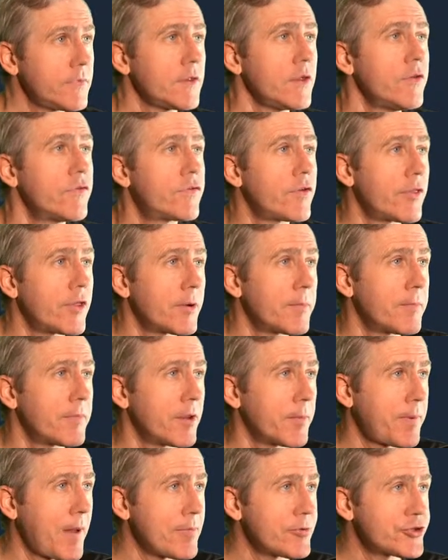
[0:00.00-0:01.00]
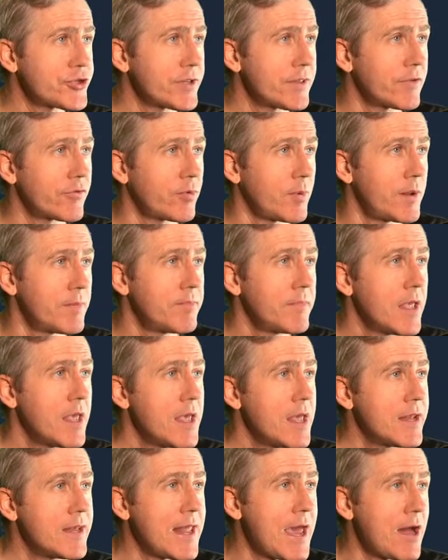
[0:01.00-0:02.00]
So they're publishing this one.
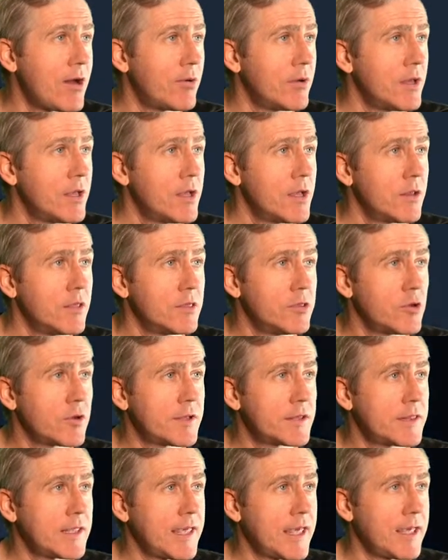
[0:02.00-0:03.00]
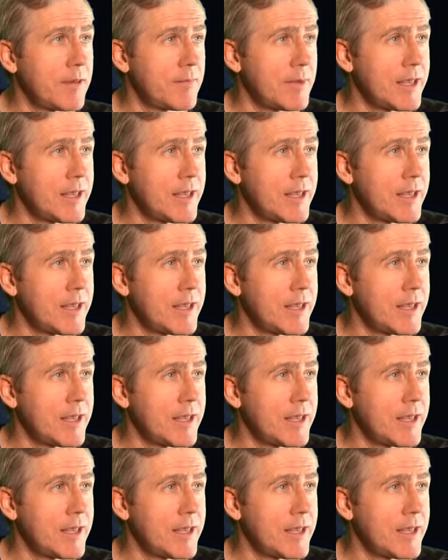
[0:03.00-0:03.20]
Now, look at the game.